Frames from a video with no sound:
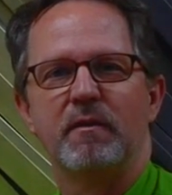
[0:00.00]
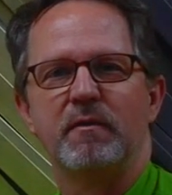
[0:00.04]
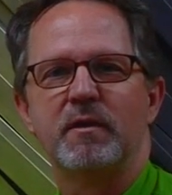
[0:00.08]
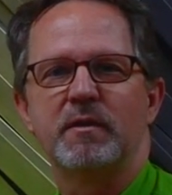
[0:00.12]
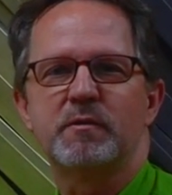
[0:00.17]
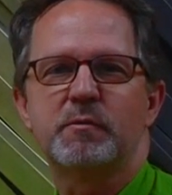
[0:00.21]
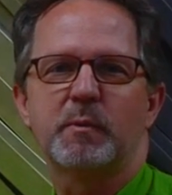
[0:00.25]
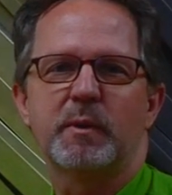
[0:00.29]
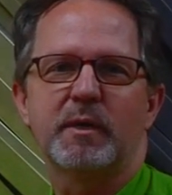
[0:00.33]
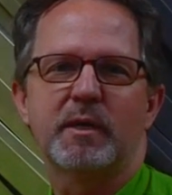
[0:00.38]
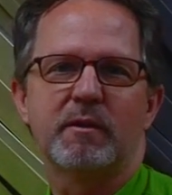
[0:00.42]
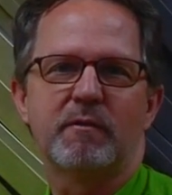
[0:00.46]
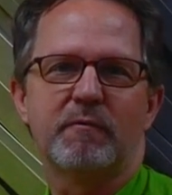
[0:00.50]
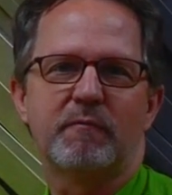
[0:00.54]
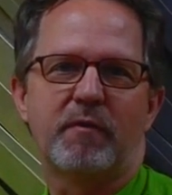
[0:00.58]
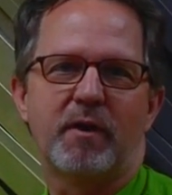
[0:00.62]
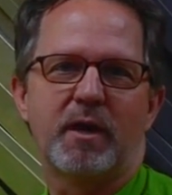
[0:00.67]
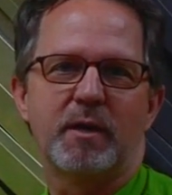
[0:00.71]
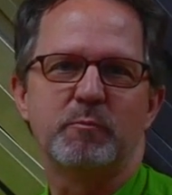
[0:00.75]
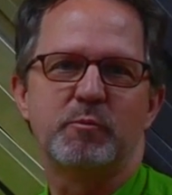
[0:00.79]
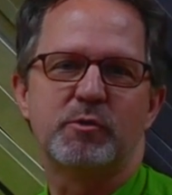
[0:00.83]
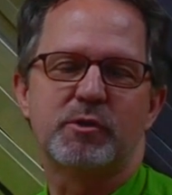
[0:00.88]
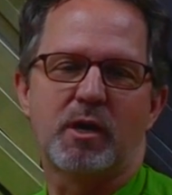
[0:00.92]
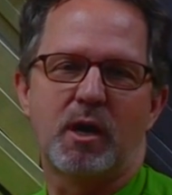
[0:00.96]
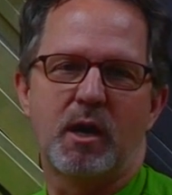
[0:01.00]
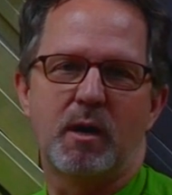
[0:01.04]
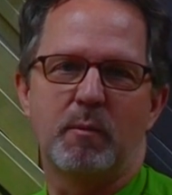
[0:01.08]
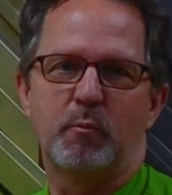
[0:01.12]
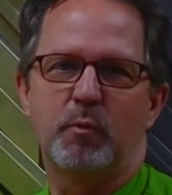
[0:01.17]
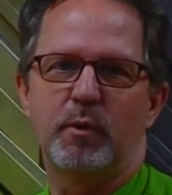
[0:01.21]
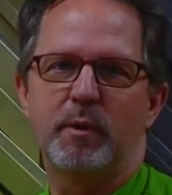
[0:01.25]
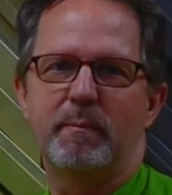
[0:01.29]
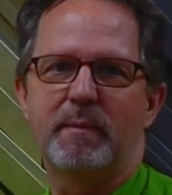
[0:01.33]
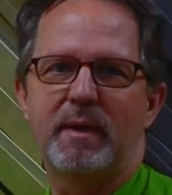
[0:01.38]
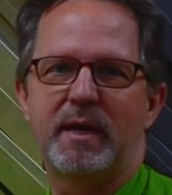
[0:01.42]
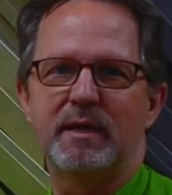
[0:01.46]
This week in the frame
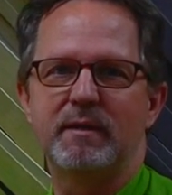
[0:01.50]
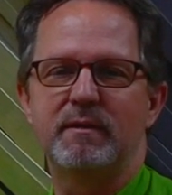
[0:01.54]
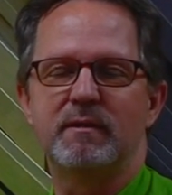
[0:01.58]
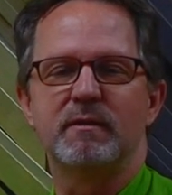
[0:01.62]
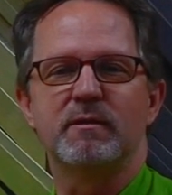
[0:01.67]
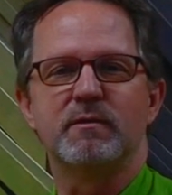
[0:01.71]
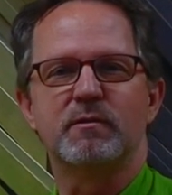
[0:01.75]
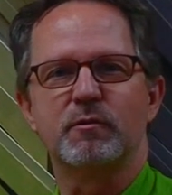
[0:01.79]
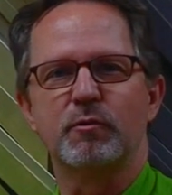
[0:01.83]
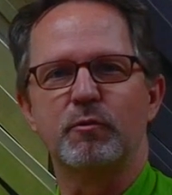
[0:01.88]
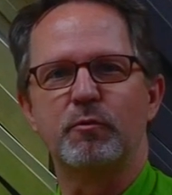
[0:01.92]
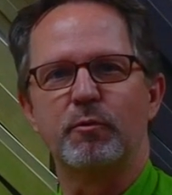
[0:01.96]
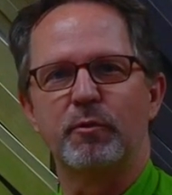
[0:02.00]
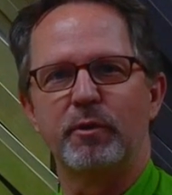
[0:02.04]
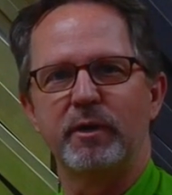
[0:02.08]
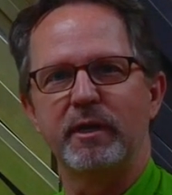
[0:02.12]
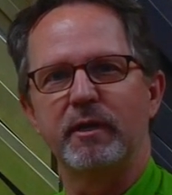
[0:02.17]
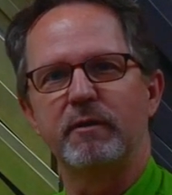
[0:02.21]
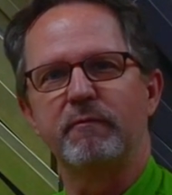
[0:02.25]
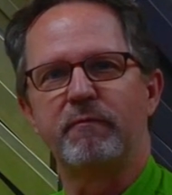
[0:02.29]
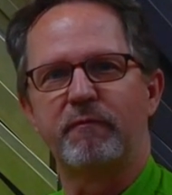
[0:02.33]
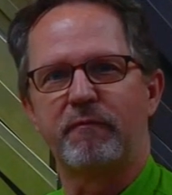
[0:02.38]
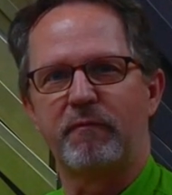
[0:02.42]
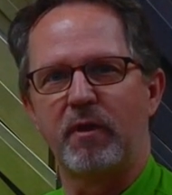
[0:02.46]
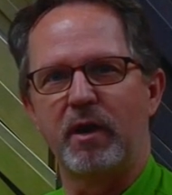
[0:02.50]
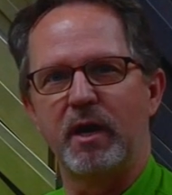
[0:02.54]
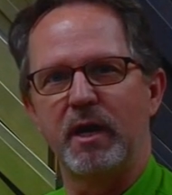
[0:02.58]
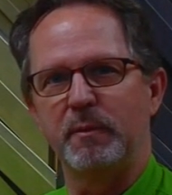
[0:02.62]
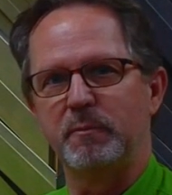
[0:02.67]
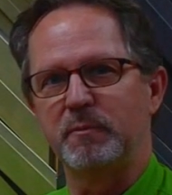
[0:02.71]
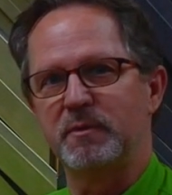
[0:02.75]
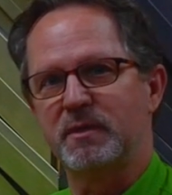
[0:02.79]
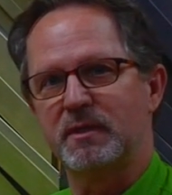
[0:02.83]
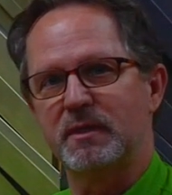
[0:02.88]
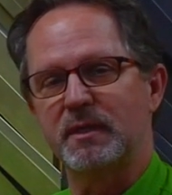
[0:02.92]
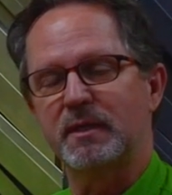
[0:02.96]
shop, we made this grid
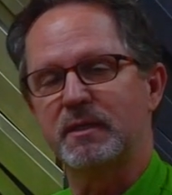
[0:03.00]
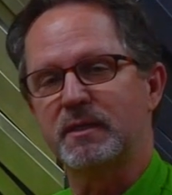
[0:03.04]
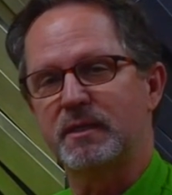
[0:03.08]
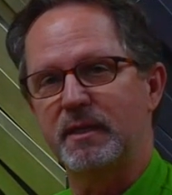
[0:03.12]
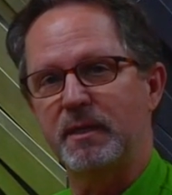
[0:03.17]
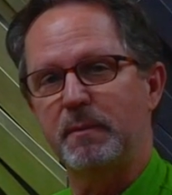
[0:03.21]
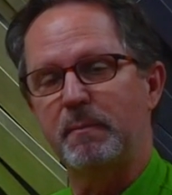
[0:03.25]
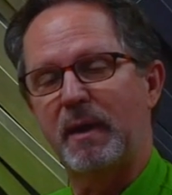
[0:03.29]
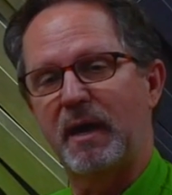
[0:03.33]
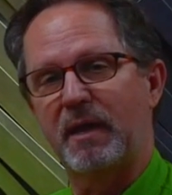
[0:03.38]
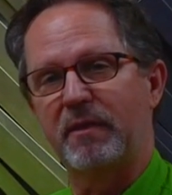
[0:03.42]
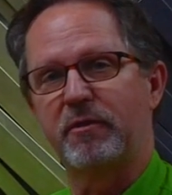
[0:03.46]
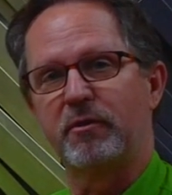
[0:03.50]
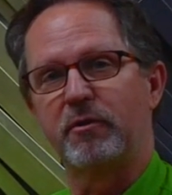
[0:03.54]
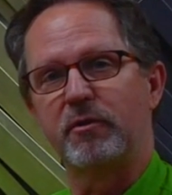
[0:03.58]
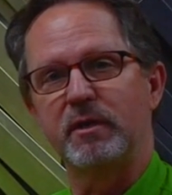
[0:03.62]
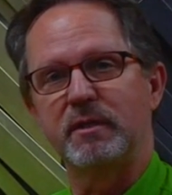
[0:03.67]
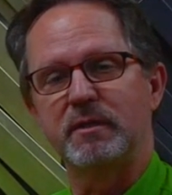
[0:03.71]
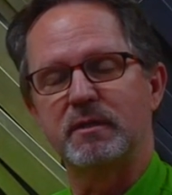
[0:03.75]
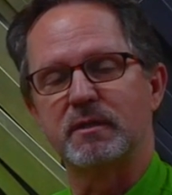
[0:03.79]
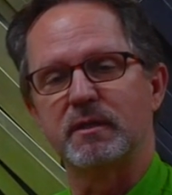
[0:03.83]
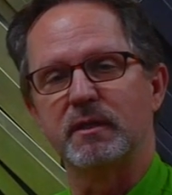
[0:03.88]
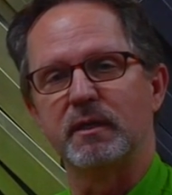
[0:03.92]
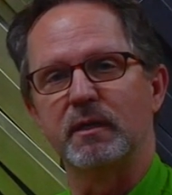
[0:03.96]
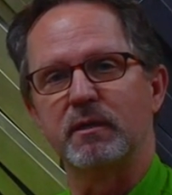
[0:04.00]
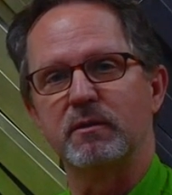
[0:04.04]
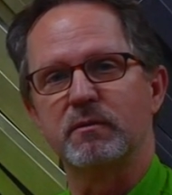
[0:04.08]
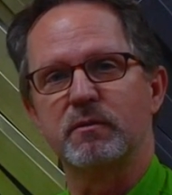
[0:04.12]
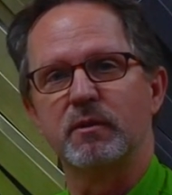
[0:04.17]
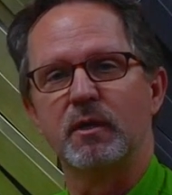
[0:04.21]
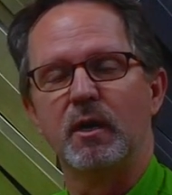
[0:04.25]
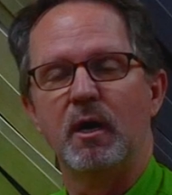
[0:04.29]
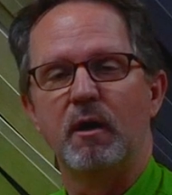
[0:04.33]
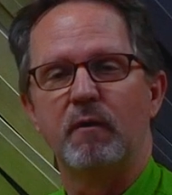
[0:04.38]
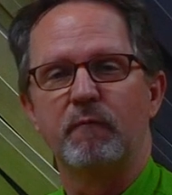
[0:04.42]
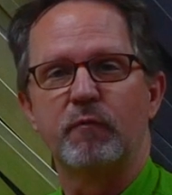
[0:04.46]
frame 60 by
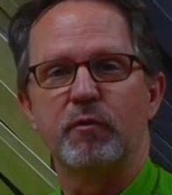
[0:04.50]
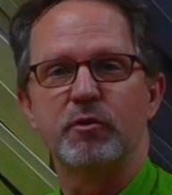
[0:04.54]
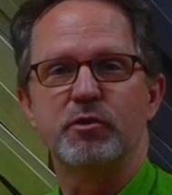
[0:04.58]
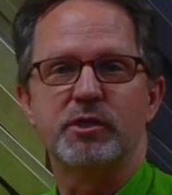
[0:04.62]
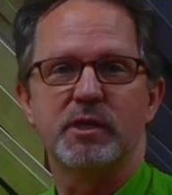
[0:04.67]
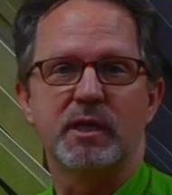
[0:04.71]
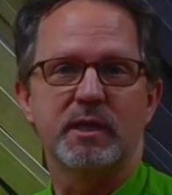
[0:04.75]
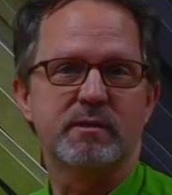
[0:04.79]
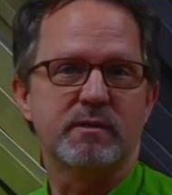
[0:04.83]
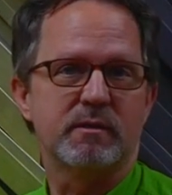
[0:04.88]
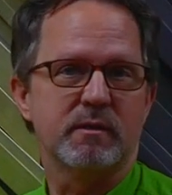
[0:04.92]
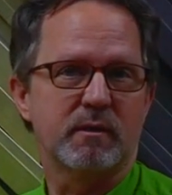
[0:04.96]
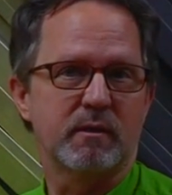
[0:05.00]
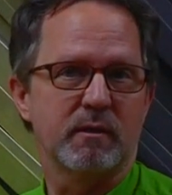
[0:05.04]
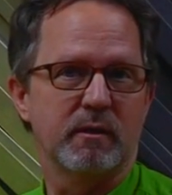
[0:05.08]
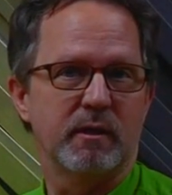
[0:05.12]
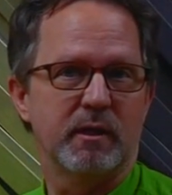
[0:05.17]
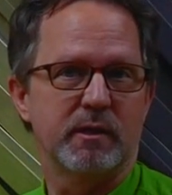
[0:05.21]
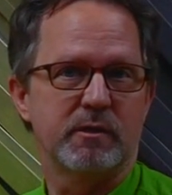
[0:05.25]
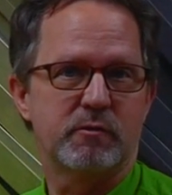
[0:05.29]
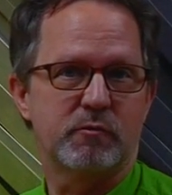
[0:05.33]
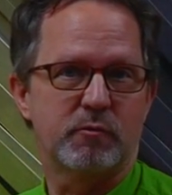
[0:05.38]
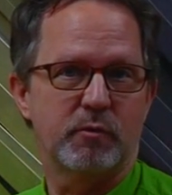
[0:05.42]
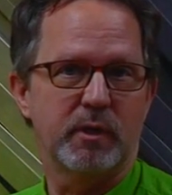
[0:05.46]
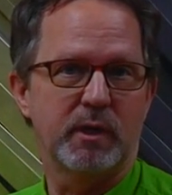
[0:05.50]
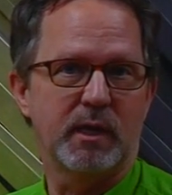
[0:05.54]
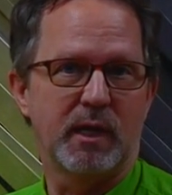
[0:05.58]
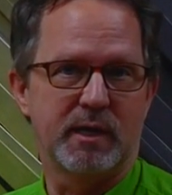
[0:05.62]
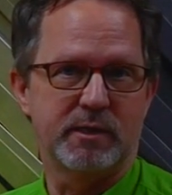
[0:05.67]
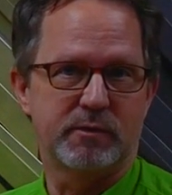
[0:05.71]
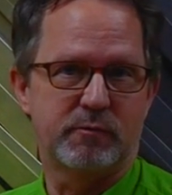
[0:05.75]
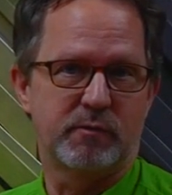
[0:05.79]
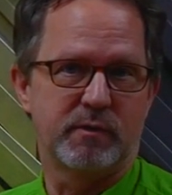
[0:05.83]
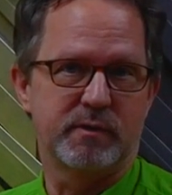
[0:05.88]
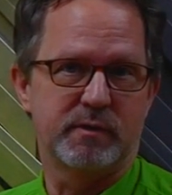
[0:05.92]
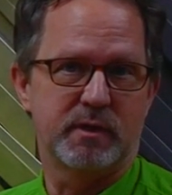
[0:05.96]
36 for Jessica at
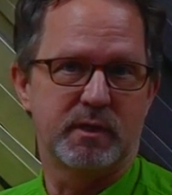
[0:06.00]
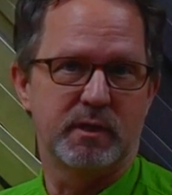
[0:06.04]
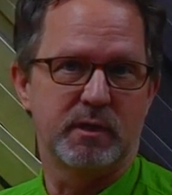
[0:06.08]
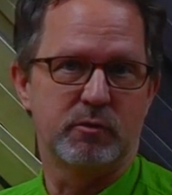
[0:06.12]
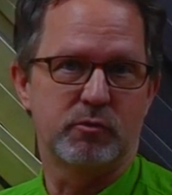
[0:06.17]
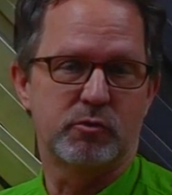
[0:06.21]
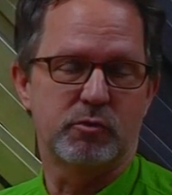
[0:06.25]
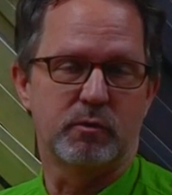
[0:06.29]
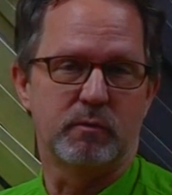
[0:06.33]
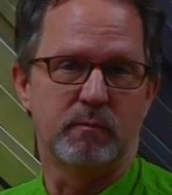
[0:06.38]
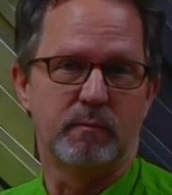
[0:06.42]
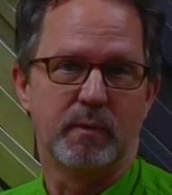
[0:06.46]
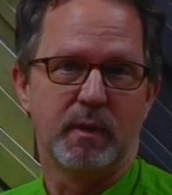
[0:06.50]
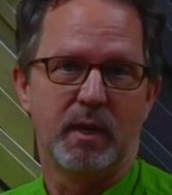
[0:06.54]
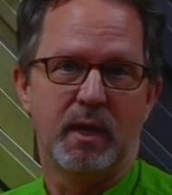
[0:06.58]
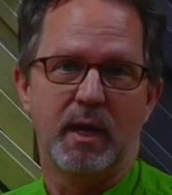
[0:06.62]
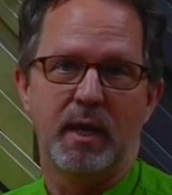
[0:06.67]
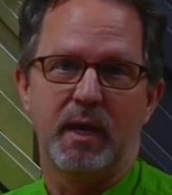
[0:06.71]
Streetlights Residential.